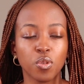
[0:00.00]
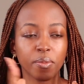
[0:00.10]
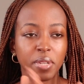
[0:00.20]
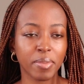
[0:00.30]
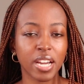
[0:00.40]
you
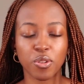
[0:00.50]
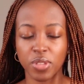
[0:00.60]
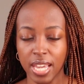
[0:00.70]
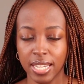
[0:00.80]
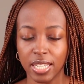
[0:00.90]
know, it began on
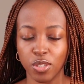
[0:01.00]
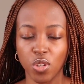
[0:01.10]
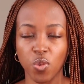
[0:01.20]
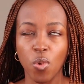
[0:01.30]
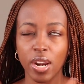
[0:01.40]
the 18th.
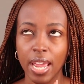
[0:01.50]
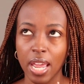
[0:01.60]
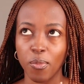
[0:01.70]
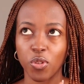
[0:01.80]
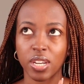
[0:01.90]
So at 1
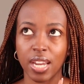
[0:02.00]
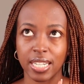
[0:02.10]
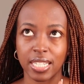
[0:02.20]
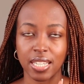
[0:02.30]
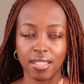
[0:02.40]
a.m. on the
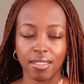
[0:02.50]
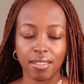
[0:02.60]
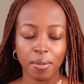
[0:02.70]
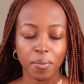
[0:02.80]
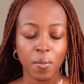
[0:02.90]
19th,
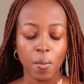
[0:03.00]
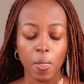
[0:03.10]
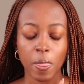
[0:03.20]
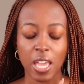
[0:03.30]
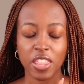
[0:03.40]

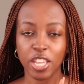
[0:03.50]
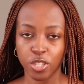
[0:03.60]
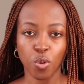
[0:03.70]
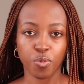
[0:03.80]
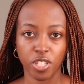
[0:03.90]
they
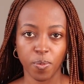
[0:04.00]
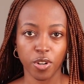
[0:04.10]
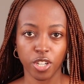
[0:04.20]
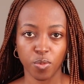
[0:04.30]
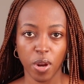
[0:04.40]
stopped
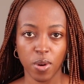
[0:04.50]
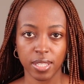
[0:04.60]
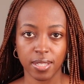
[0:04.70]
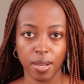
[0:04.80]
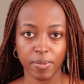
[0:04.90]
responding to my
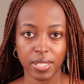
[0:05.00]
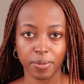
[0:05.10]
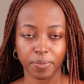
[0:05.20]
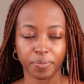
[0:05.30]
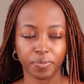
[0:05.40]
WhatsApps.
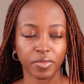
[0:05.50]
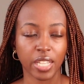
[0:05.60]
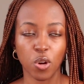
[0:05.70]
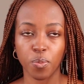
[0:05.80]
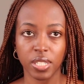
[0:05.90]

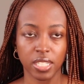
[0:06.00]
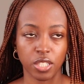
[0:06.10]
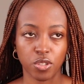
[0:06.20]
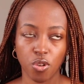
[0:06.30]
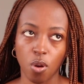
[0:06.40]
Like, completely
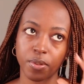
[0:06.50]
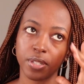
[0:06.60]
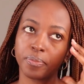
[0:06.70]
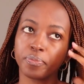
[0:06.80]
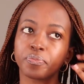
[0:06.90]
stopped.
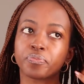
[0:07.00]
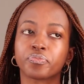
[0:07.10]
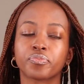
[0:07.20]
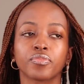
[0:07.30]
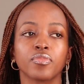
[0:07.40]

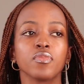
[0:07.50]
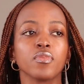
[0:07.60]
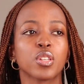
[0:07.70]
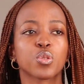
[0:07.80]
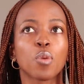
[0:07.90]

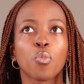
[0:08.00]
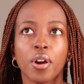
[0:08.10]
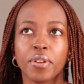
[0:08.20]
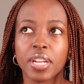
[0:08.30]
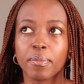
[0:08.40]
So I'm
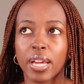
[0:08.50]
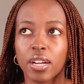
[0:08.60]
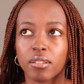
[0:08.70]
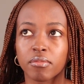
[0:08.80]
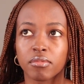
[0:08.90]
worried. I'm like,